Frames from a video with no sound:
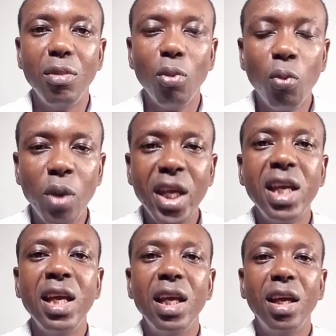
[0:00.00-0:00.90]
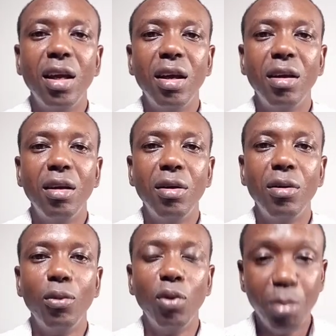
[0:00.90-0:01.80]
we
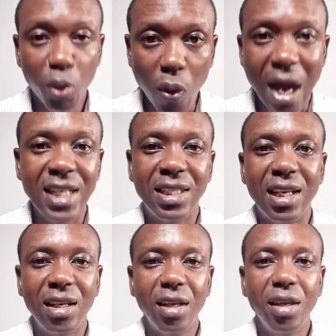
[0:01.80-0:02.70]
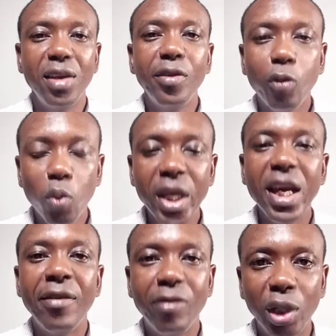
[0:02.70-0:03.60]
will be wiser if we
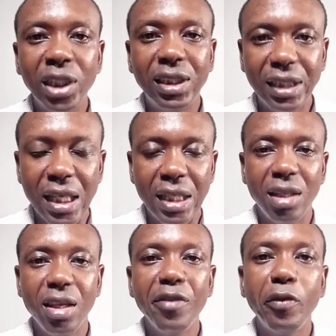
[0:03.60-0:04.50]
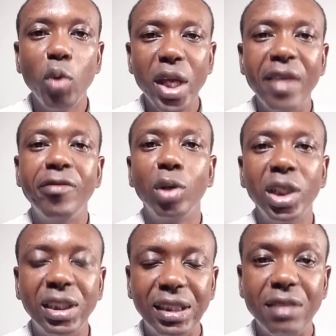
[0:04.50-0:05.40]
avoid sin, if we
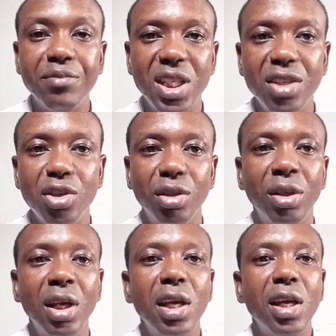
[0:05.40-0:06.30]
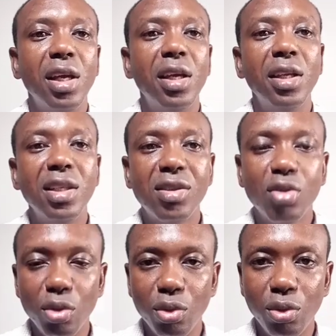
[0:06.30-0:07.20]
avoid temptation. It is
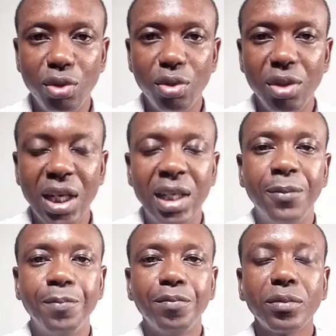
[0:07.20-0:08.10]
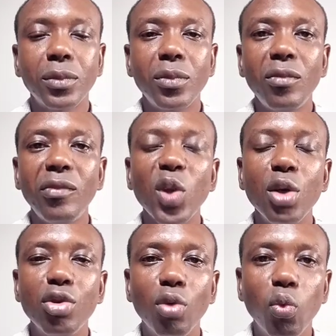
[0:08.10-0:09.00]
good that
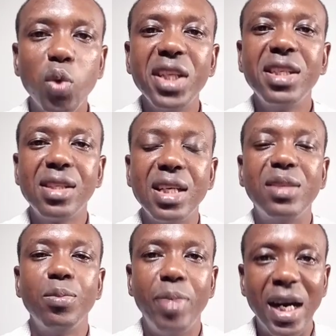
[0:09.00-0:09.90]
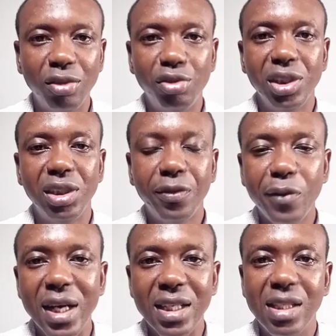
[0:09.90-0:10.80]
we set boundaries
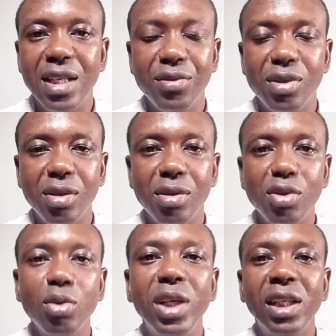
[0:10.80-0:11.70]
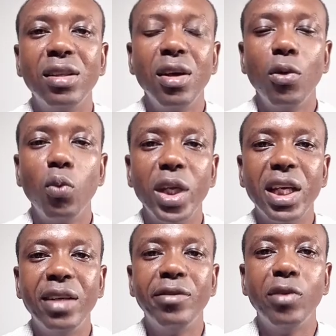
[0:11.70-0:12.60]
for ourselves so that we
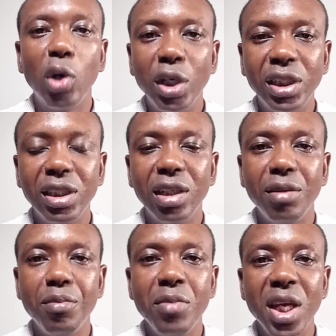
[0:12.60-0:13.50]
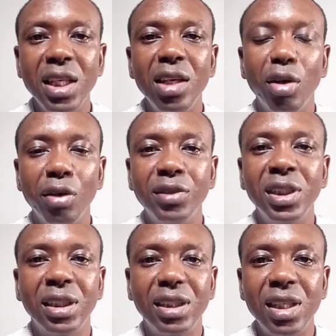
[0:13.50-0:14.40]
can avoid many of
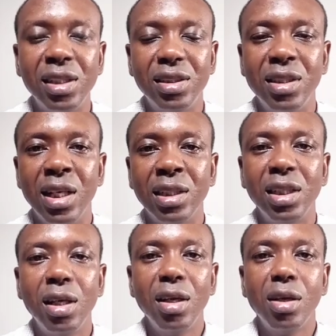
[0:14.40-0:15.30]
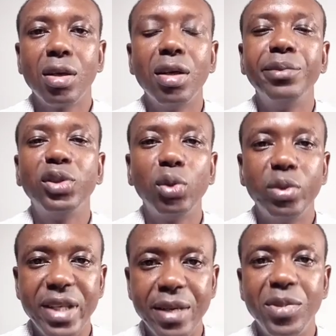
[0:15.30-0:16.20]
these things that come to
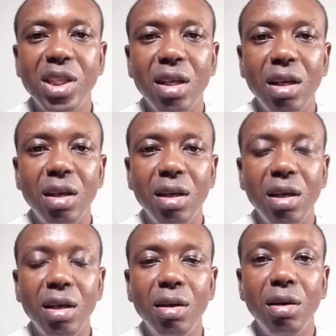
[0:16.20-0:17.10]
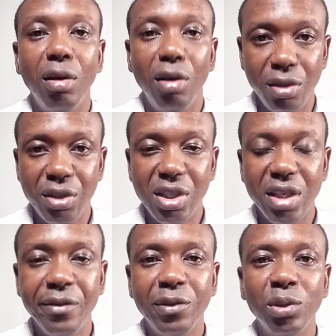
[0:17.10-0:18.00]
tempt us
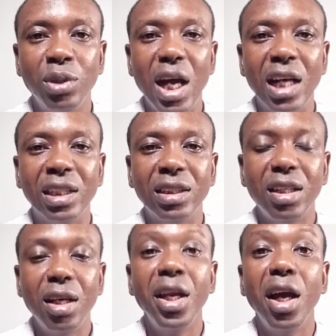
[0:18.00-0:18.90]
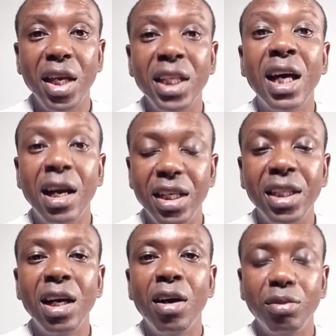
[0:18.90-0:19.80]
even as in our
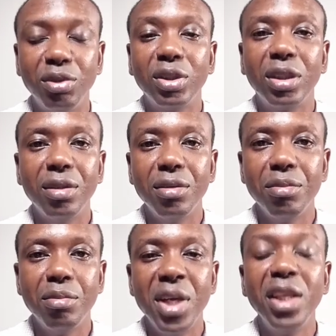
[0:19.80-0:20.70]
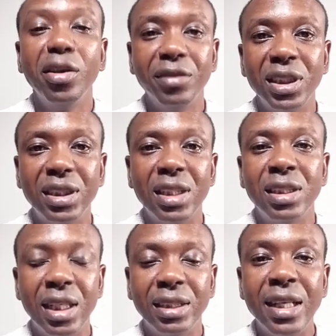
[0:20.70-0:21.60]
in our many of these
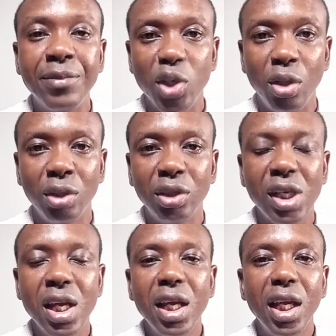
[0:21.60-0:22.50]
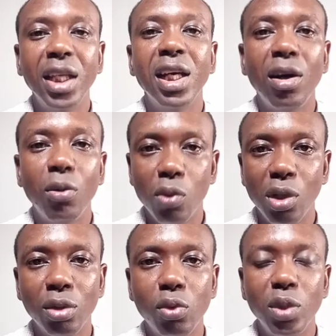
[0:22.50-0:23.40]
things that tempt us in our
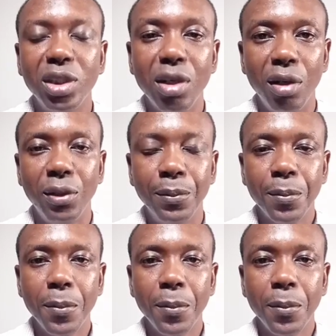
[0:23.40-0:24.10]
walk with God.